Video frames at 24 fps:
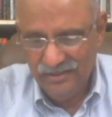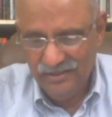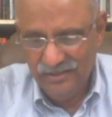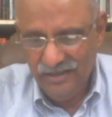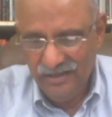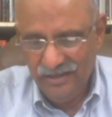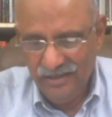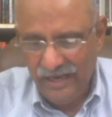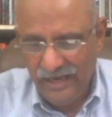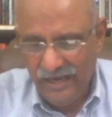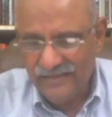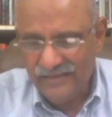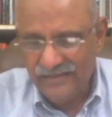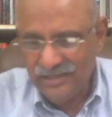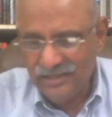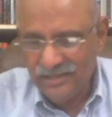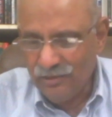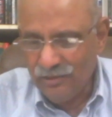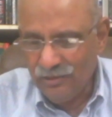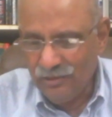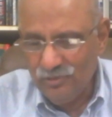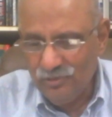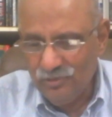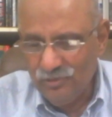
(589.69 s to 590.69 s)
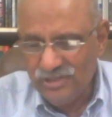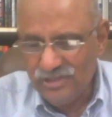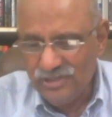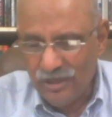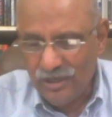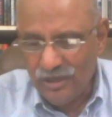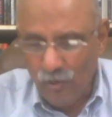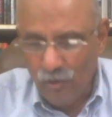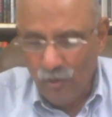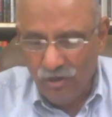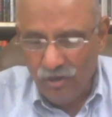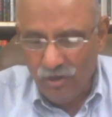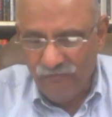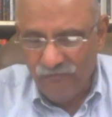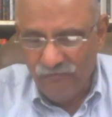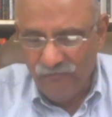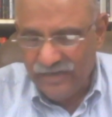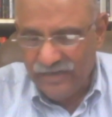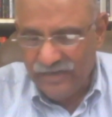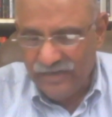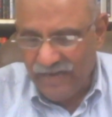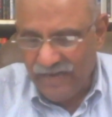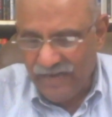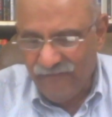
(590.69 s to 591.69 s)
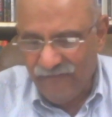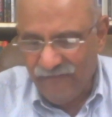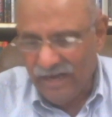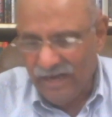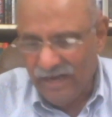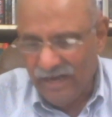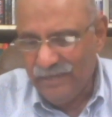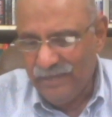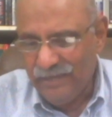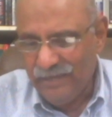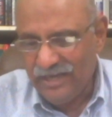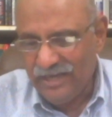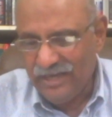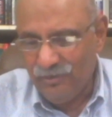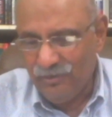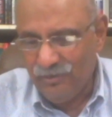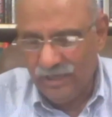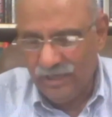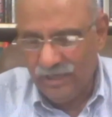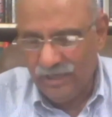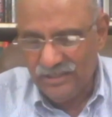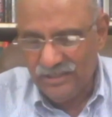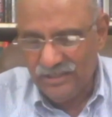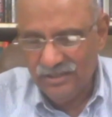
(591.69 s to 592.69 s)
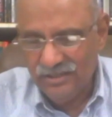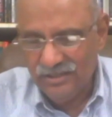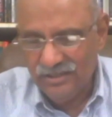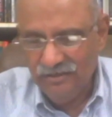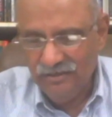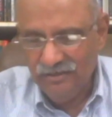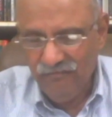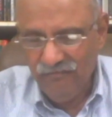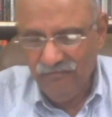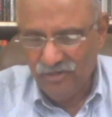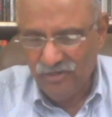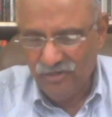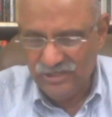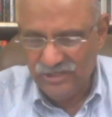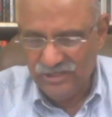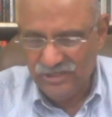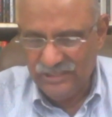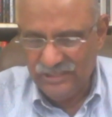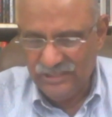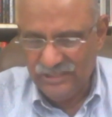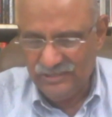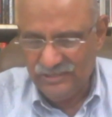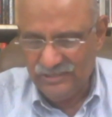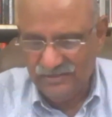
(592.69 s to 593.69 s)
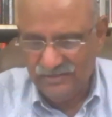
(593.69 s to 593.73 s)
has introduced a code of 10 fundamental duties for citizens.